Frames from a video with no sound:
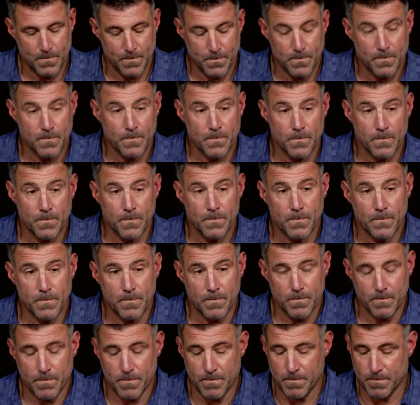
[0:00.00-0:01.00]
the
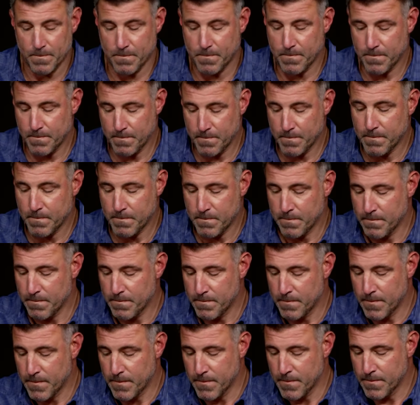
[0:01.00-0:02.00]
record is the
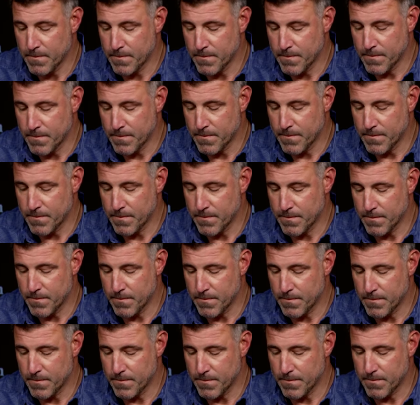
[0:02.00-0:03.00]
other way.
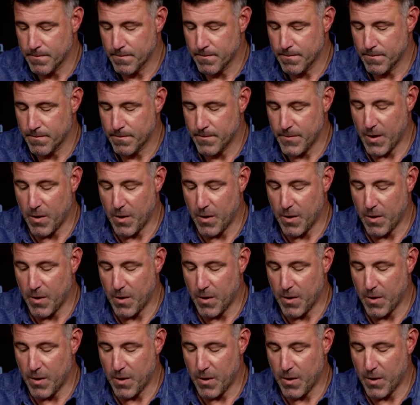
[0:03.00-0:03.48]
You've